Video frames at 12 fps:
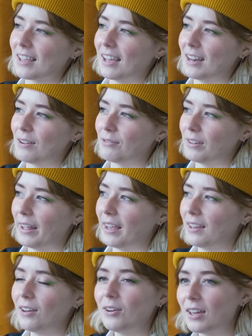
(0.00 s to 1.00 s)
kind of
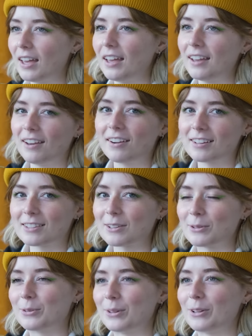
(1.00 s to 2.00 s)
like, okay, art's
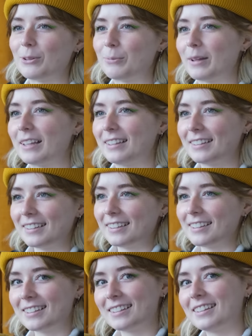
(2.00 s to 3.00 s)
cool, but
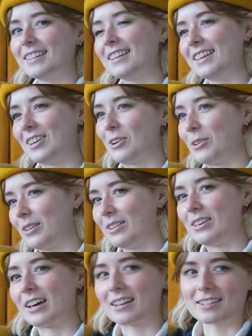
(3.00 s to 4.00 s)
you know,
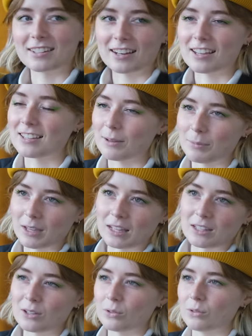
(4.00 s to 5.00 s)
you got to study something
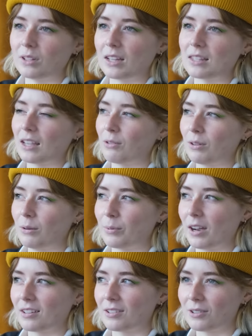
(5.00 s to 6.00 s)
in school that's like really
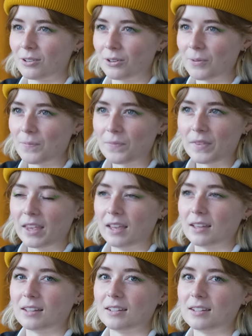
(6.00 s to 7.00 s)
practical
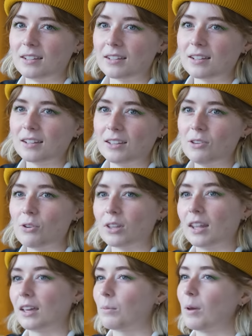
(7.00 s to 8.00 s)
and you
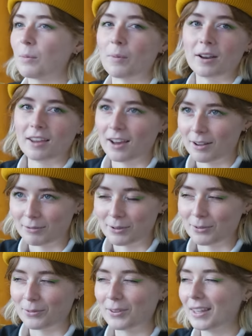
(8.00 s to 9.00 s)
can like make money off
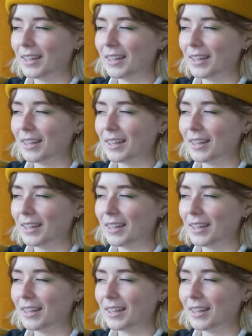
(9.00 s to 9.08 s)
of.